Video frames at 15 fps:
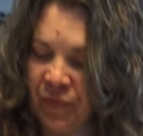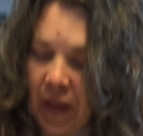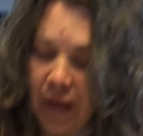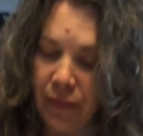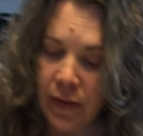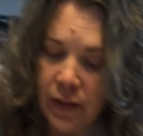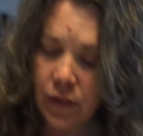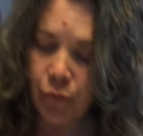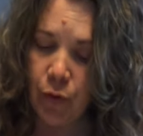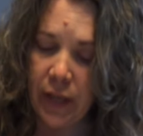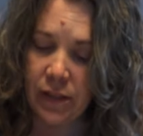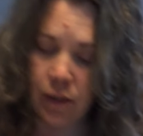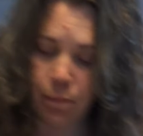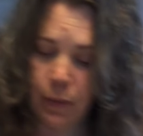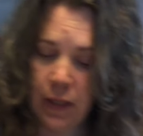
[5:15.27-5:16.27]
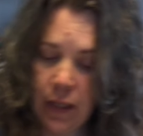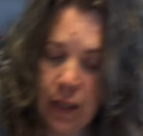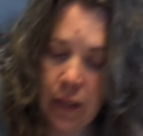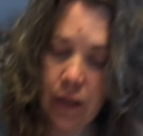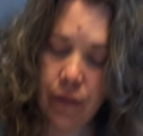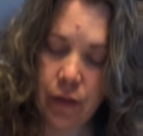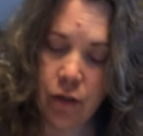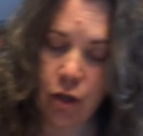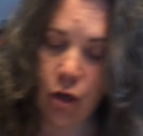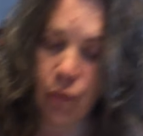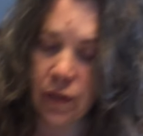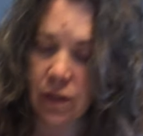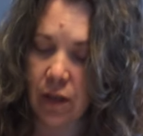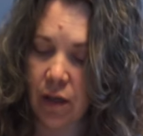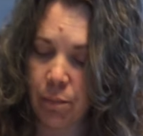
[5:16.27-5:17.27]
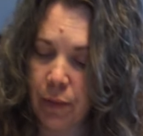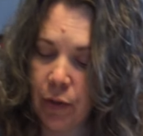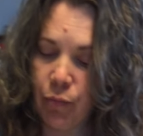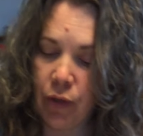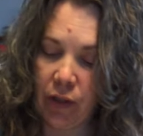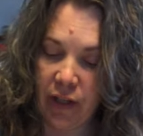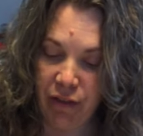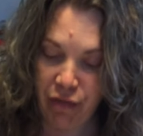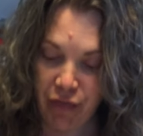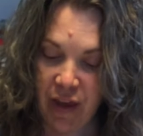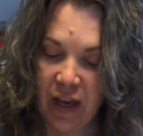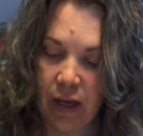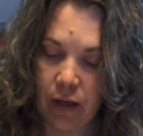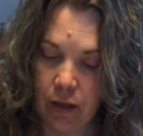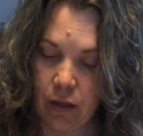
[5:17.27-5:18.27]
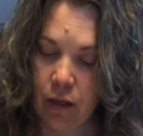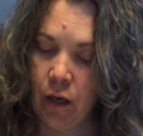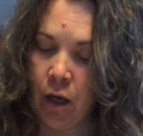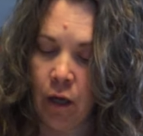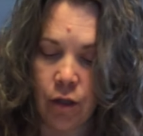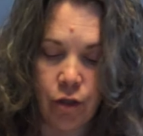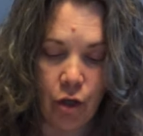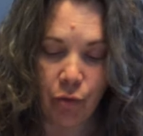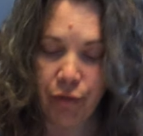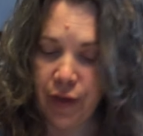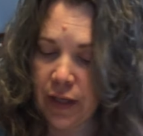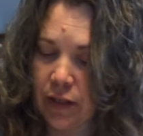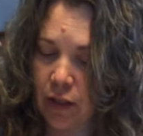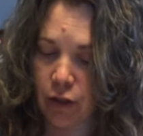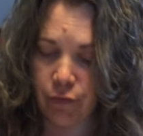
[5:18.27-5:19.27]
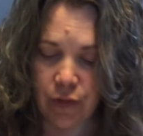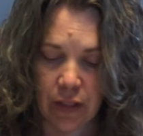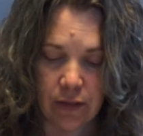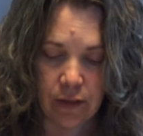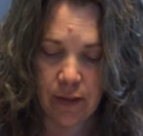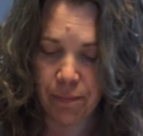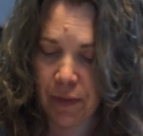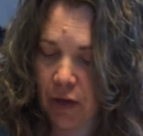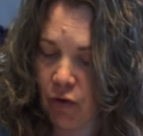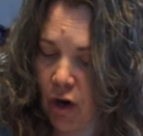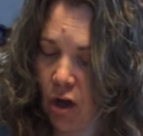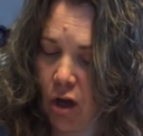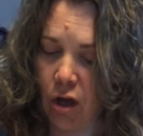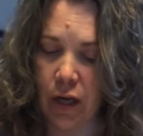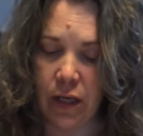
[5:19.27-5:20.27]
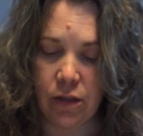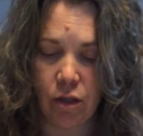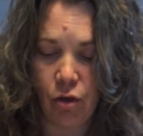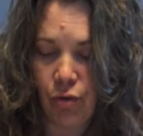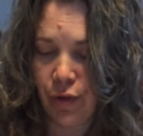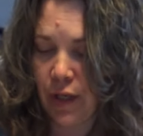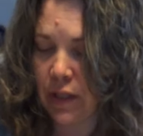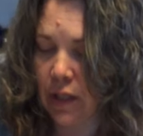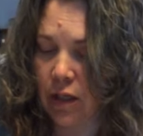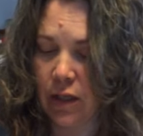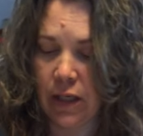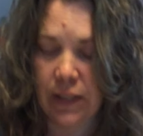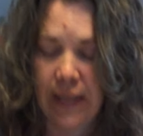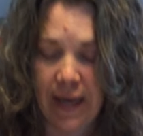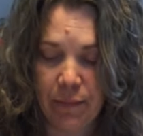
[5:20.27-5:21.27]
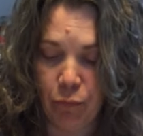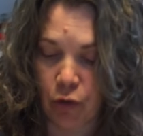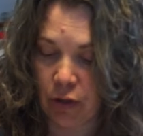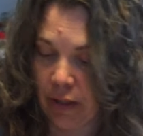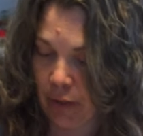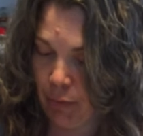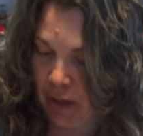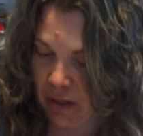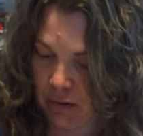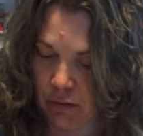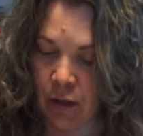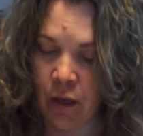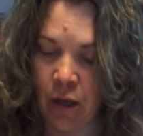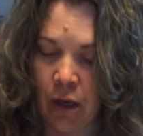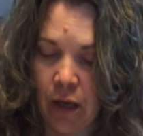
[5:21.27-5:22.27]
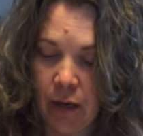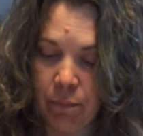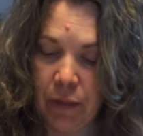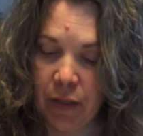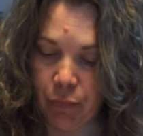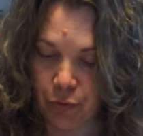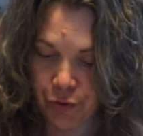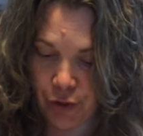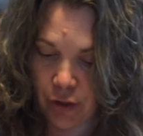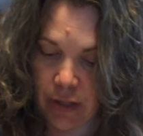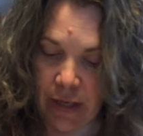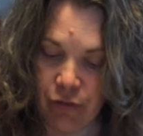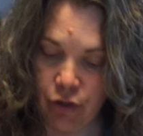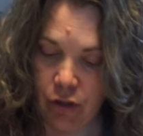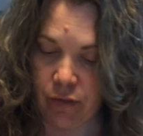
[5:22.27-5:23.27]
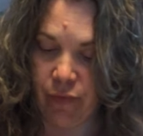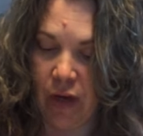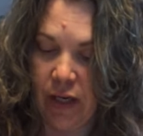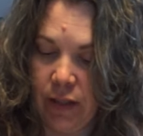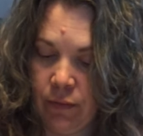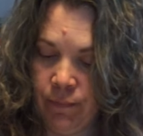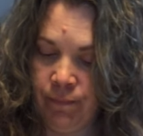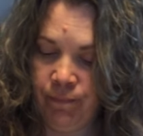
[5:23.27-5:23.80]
And this recipe, the dough is going to be really thick. Don't think that you've done something wrong, and don't think that you need to add more liquid. It will turn out just fine.